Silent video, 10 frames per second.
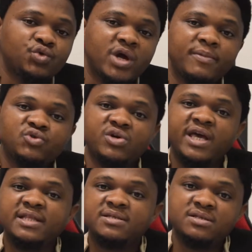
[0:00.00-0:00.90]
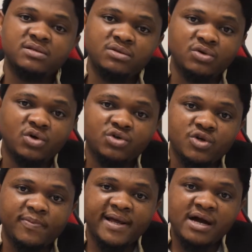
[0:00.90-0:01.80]
You're able to get your
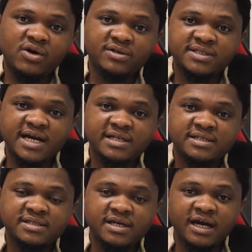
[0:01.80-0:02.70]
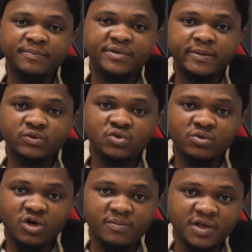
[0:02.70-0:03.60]
supplier contacts and be able
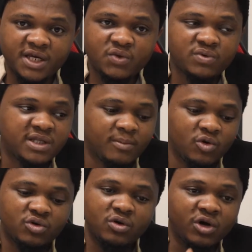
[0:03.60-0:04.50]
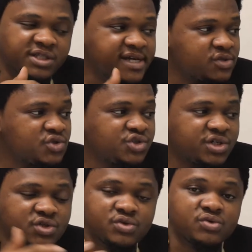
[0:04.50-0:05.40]
to communicate with them, or it takes you
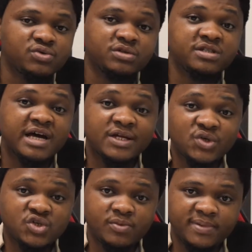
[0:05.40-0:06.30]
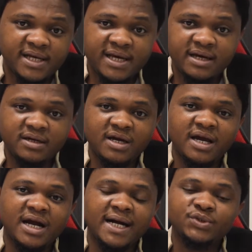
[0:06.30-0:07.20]
straight to the actual supplier,
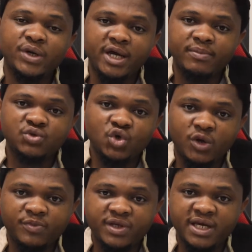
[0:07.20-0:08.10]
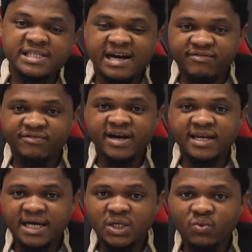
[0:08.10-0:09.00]
and you're able to communicate and
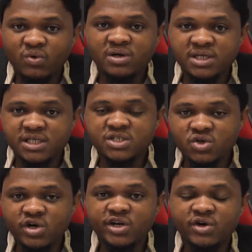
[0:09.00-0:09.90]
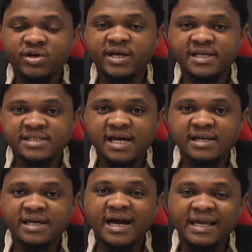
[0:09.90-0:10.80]
find out what is going on
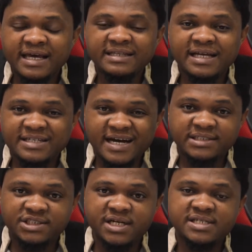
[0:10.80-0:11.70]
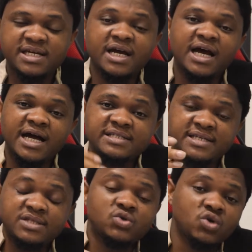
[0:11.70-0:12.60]
exactly and get that address and
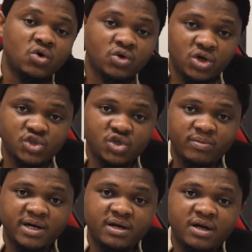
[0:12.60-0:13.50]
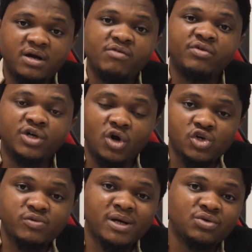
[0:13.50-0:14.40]
send to your own customer, for the
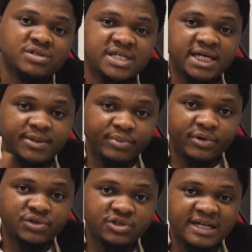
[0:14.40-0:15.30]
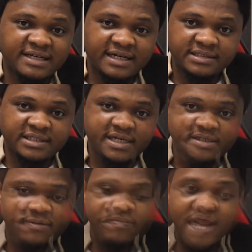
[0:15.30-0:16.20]
customer to send the product to that
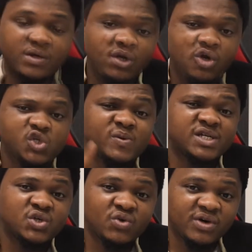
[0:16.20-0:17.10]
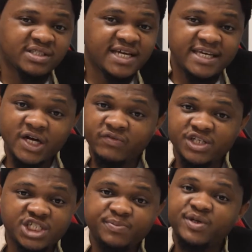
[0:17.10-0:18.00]
address. By the way, your customer is going to take care of
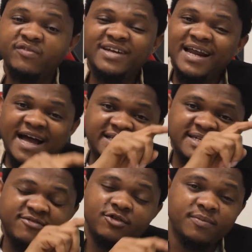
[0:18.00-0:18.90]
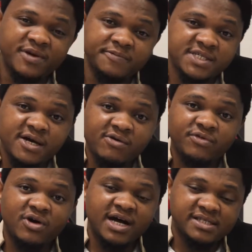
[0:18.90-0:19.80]
the shipping of that item from himself
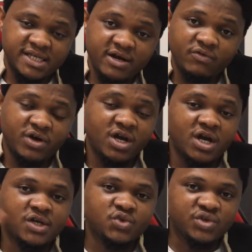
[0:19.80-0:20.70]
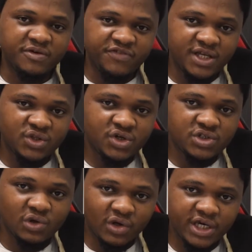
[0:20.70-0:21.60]
or herself to the
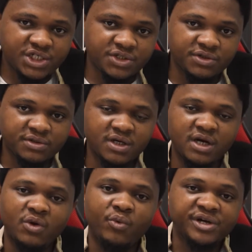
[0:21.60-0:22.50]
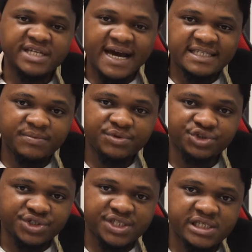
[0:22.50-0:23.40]
vendor's location. Once the item
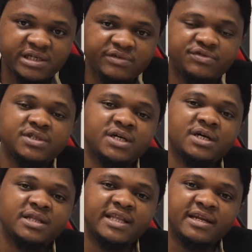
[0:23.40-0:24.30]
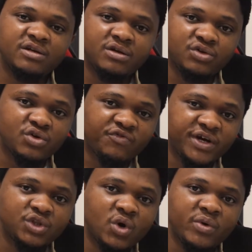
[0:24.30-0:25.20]
is received, then your
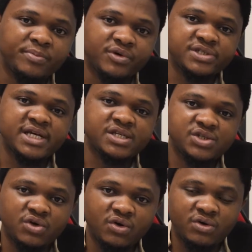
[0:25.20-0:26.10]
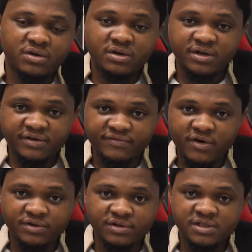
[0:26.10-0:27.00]
vendor will process your
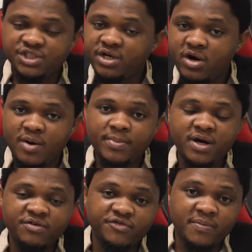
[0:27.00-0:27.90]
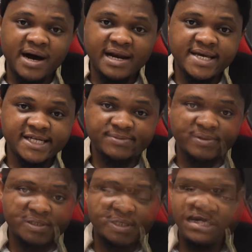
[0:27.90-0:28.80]
refund straight up from
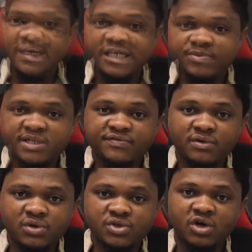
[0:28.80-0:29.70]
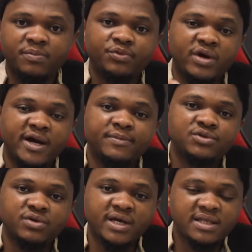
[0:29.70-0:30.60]
AliExpress. Now, AliExpress follows up. You're able
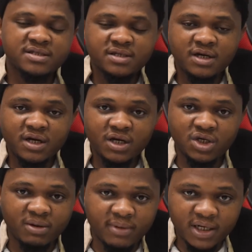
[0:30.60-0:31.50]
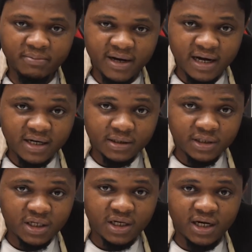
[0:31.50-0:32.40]
to get your money back
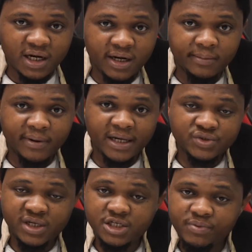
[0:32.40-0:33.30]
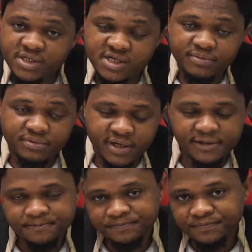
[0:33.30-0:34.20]
as soon as possible, right?